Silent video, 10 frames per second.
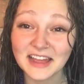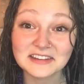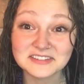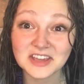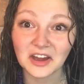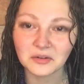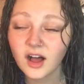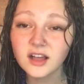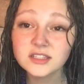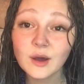I need to go.
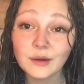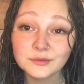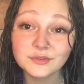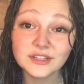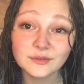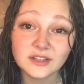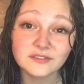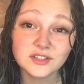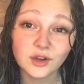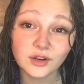Also, I would really love
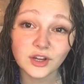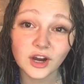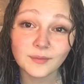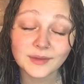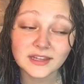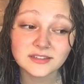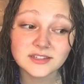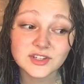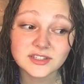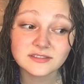to go to Europe and
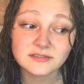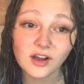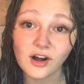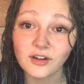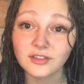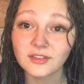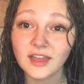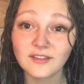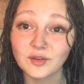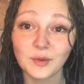just all
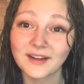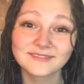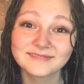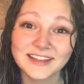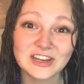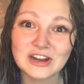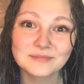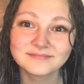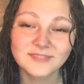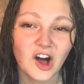everywhere in Europe
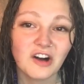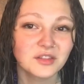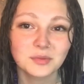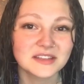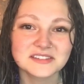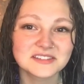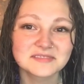all the places.